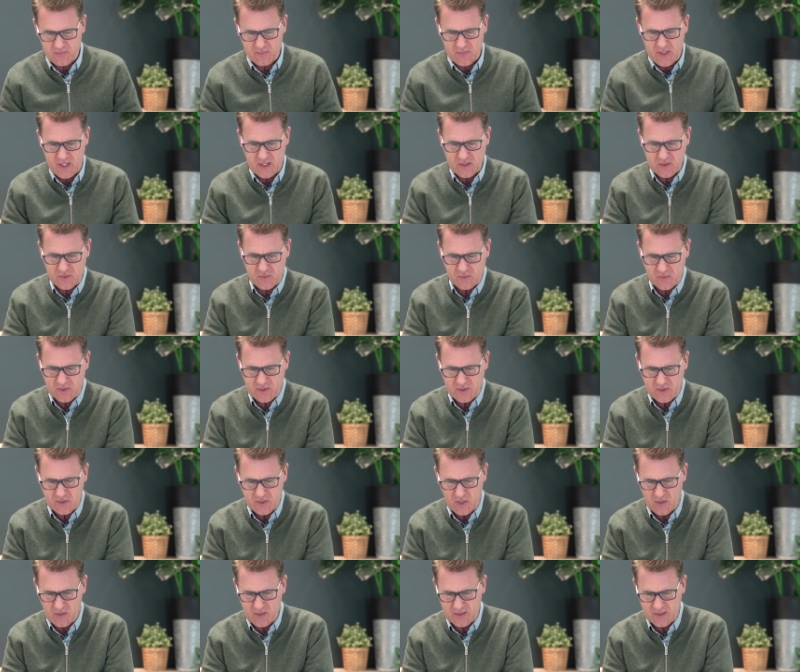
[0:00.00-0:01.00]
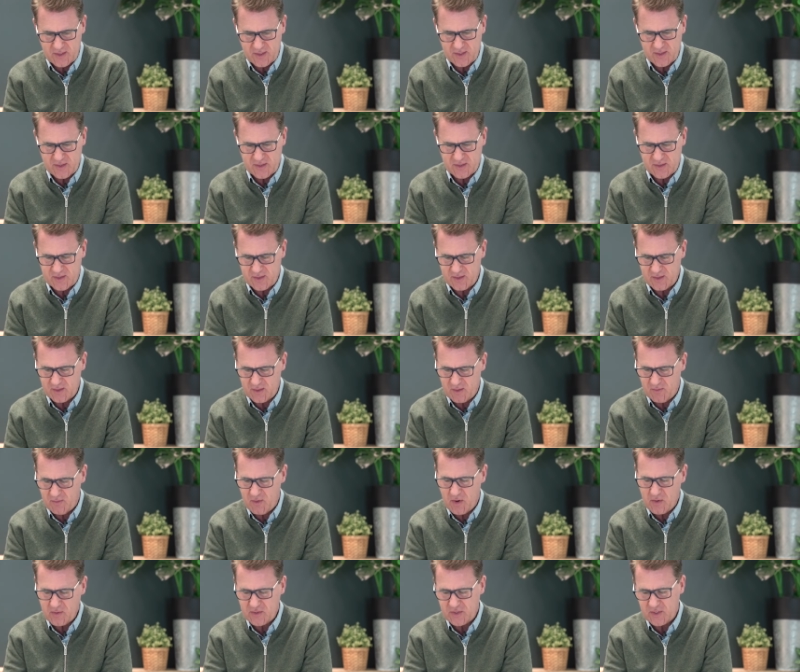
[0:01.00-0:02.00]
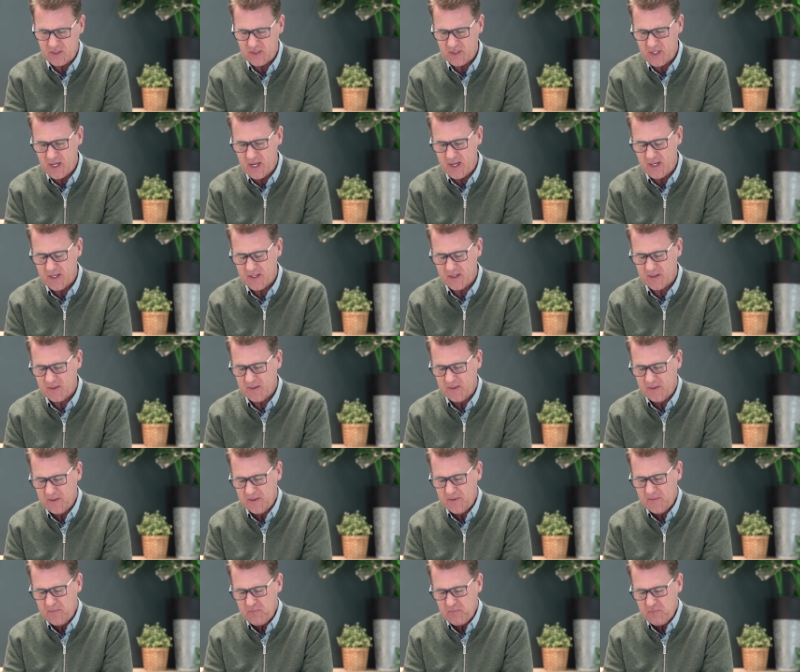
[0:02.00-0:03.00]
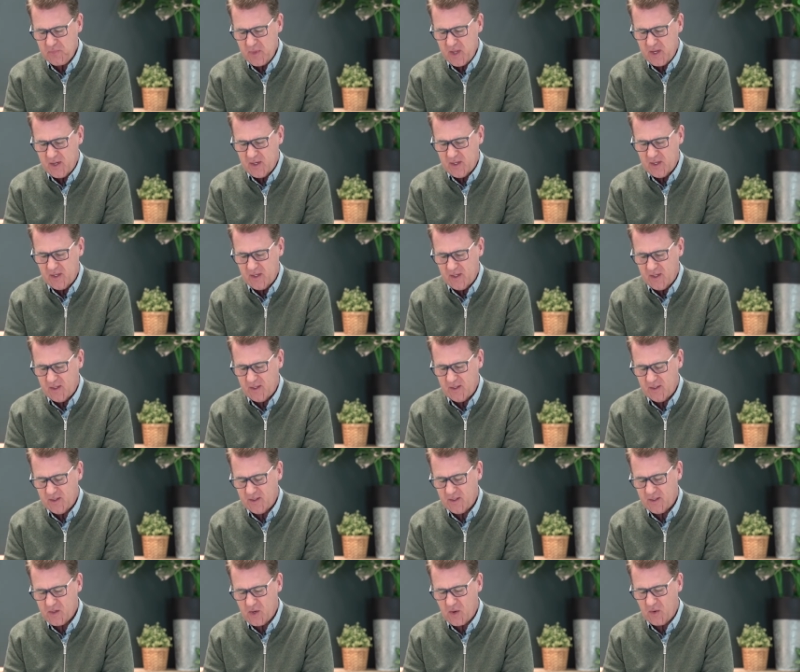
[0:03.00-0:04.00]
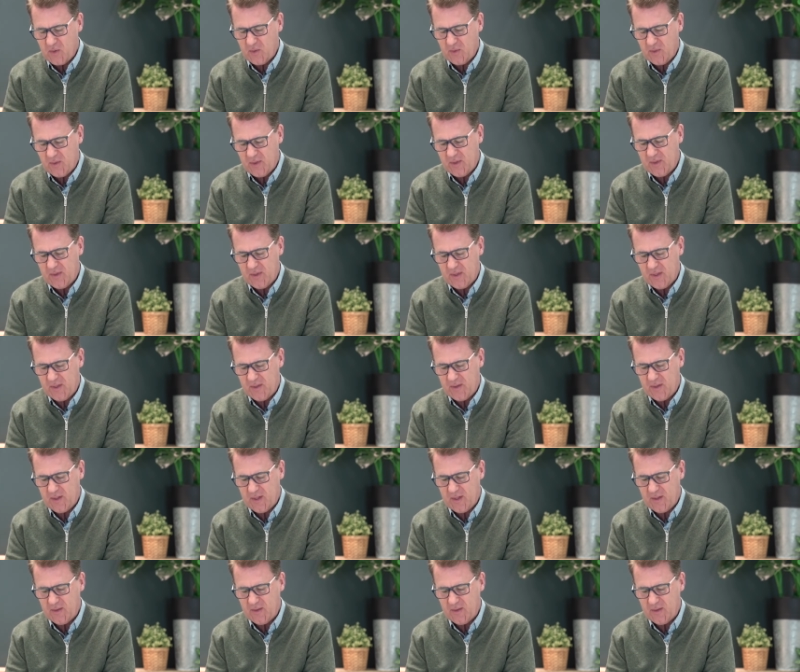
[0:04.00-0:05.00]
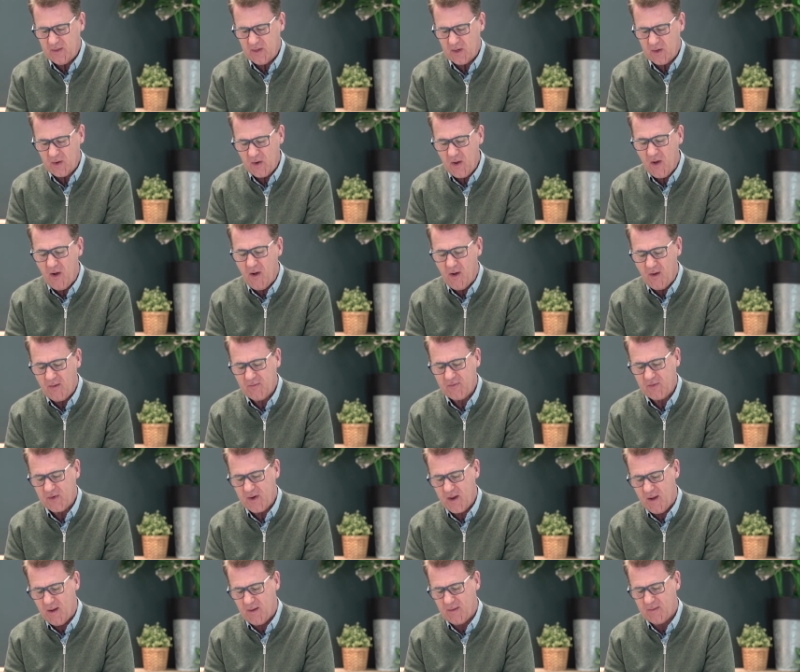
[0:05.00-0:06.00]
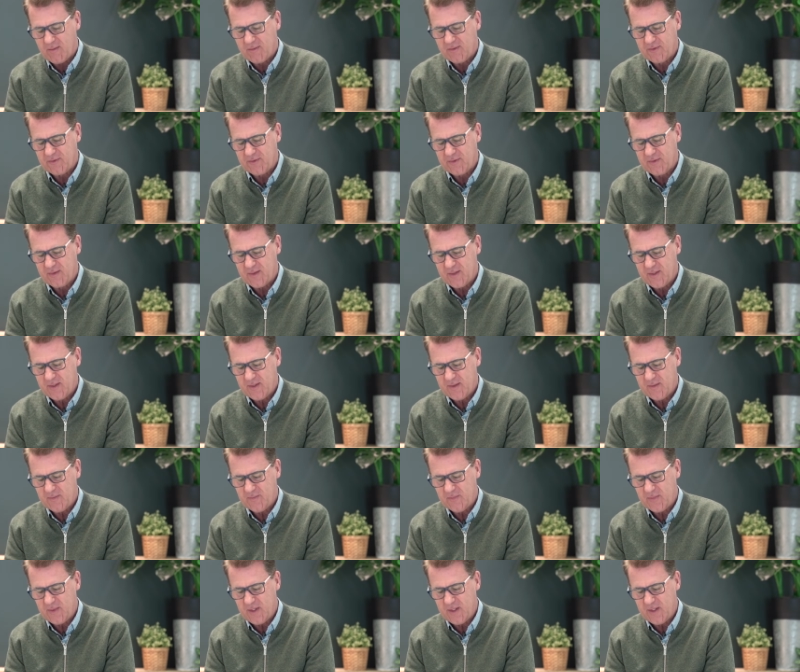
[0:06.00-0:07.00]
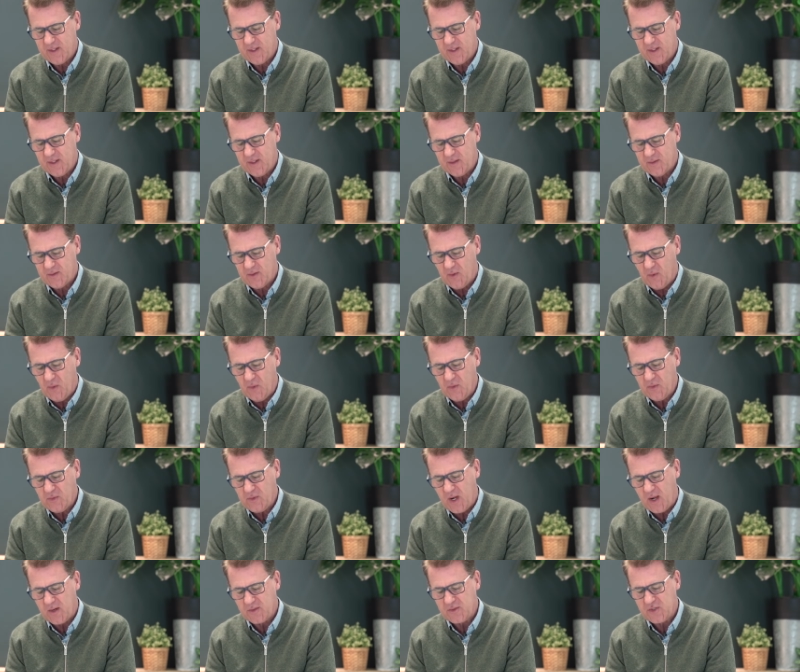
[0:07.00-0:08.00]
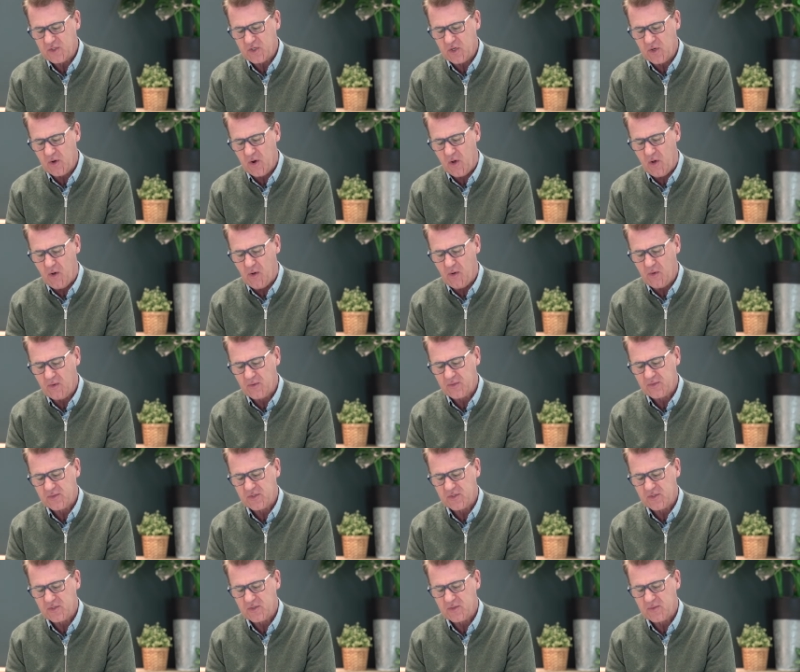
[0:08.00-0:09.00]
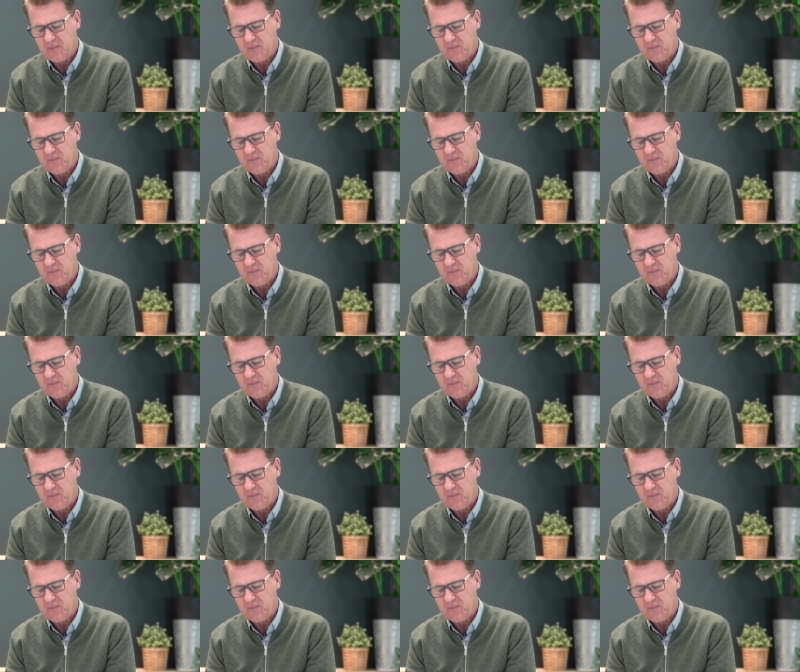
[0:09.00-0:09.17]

as we start this devotion. And you know, the law of love, all God's laws